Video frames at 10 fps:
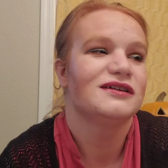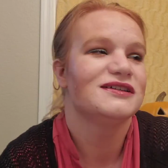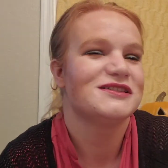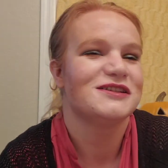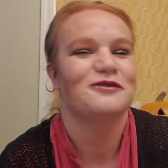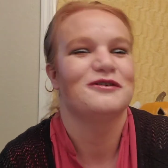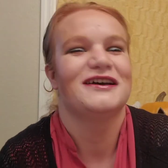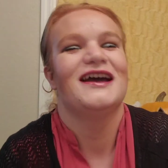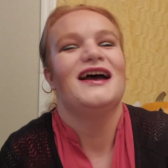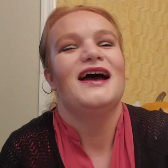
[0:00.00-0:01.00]
So
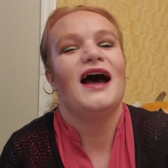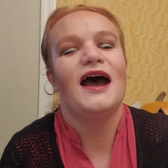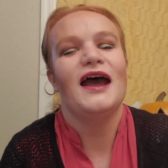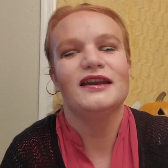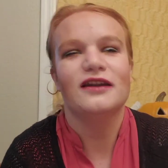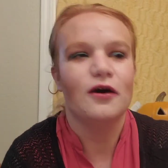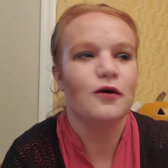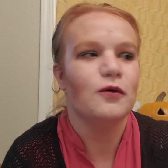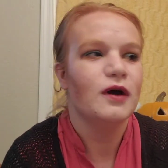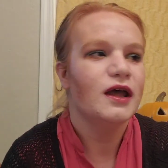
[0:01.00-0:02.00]
I
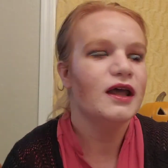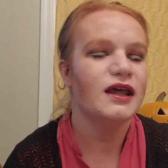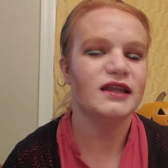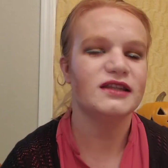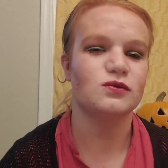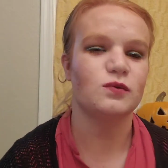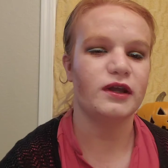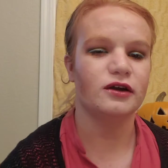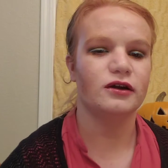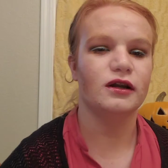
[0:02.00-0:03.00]
know it's
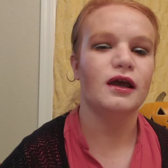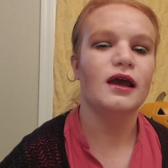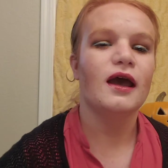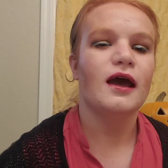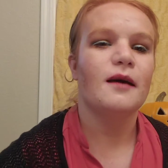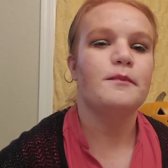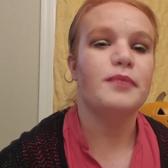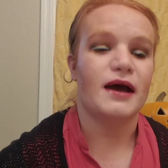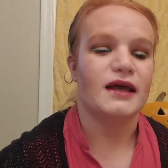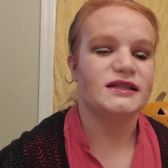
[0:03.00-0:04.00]
weird,
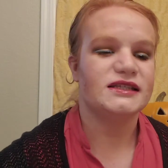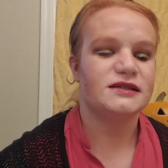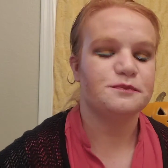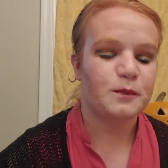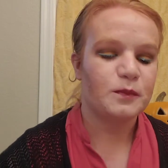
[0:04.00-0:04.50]
but